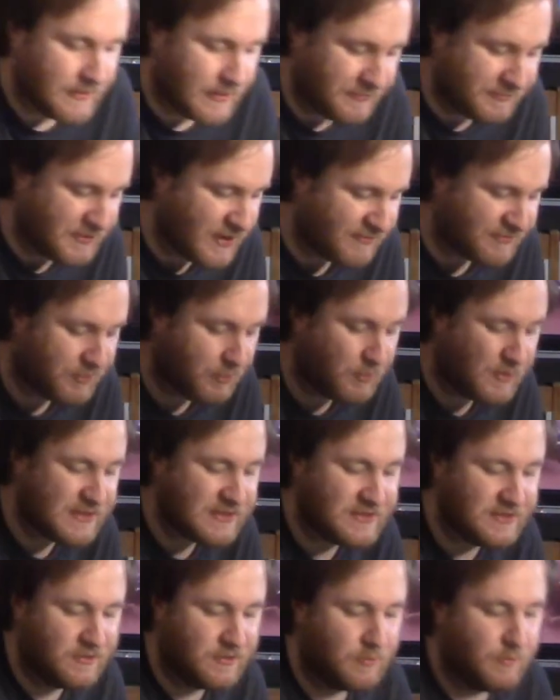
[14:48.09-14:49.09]
If you have the Wii
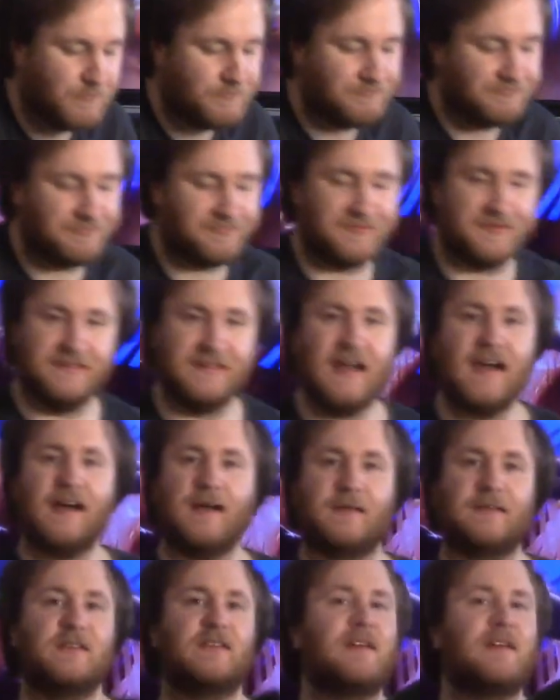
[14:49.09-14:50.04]
U, yeah,